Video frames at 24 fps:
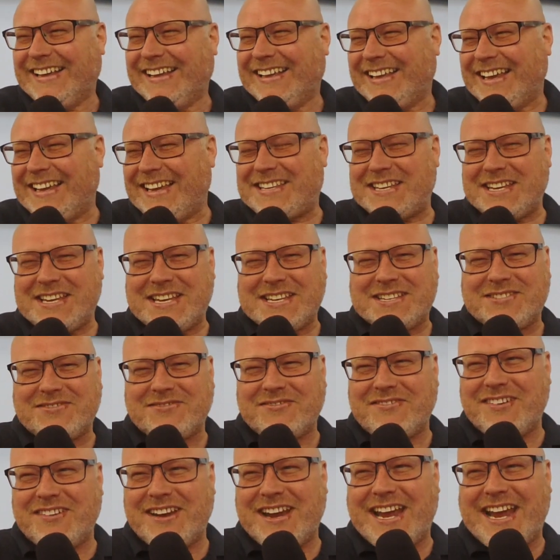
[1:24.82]
This is
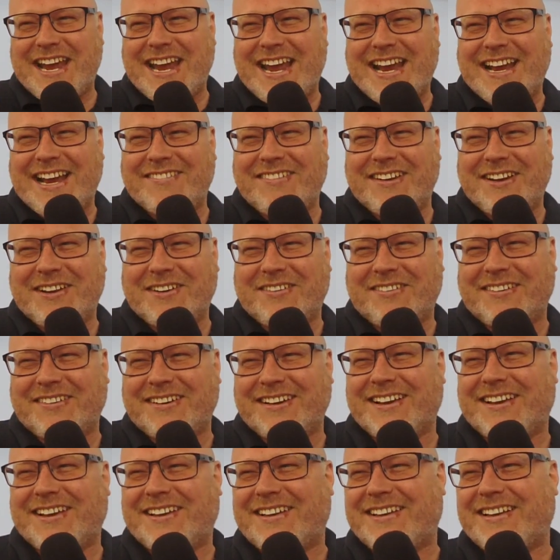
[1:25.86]
really, really...
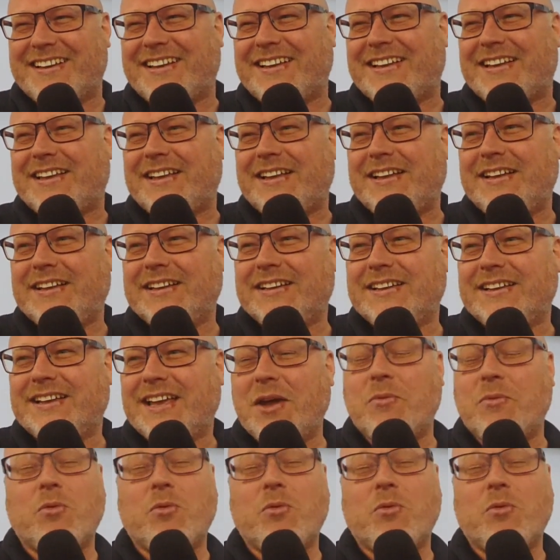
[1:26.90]
It